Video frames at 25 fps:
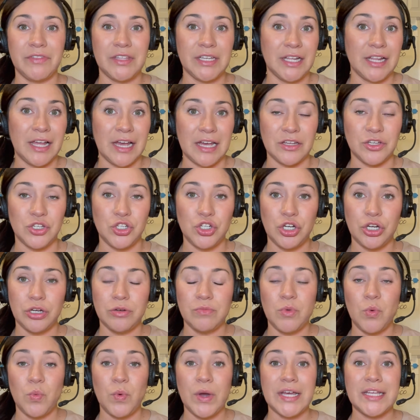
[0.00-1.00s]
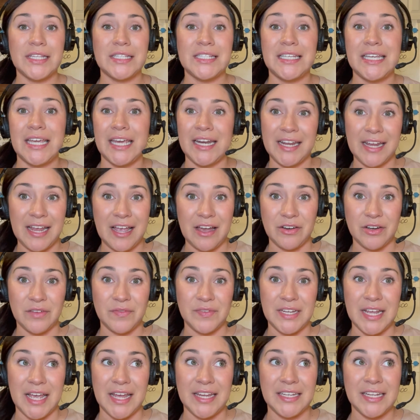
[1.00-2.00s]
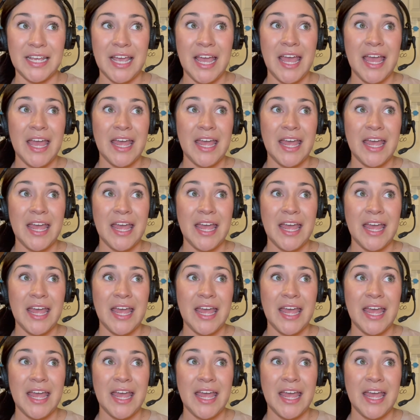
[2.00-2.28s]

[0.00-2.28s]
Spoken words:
the classroom was getting out of debt.